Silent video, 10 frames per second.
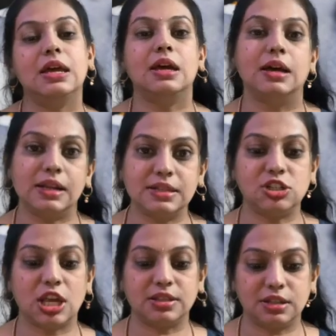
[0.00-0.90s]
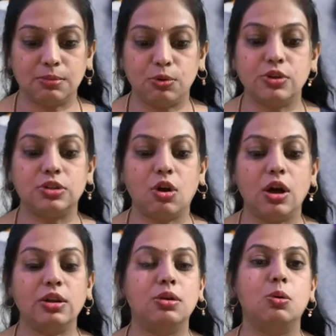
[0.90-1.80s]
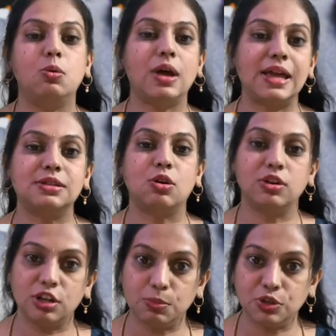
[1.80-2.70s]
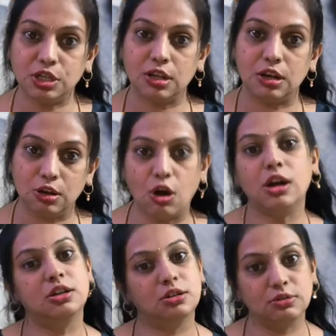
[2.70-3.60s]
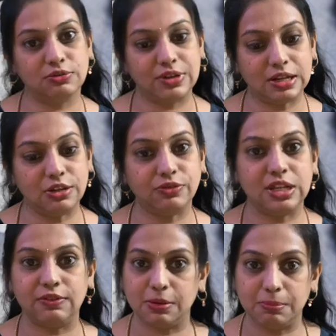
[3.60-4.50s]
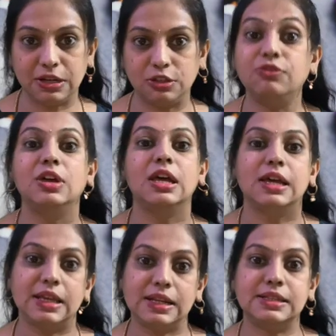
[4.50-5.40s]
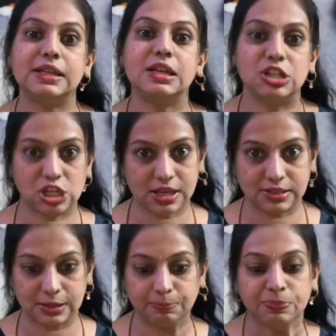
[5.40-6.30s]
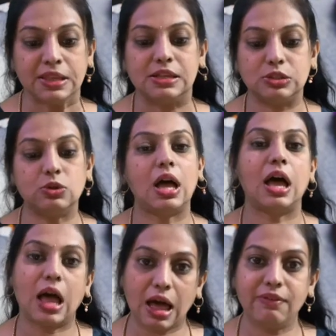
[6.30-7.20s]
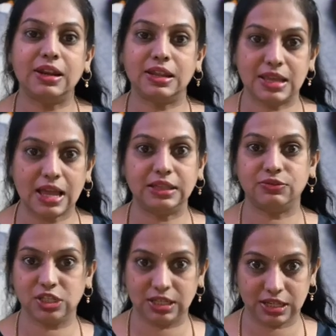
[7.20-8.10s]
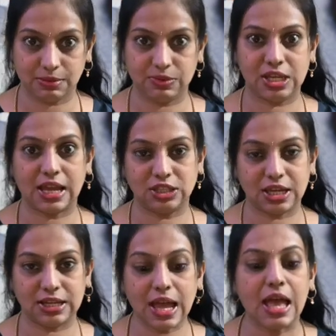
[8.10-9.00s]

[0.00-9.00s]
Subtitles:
Rasa Shastra books, or who has contributed a lot to the field of development of Rasa Shastra. So our Yadavji Trikamji Acharya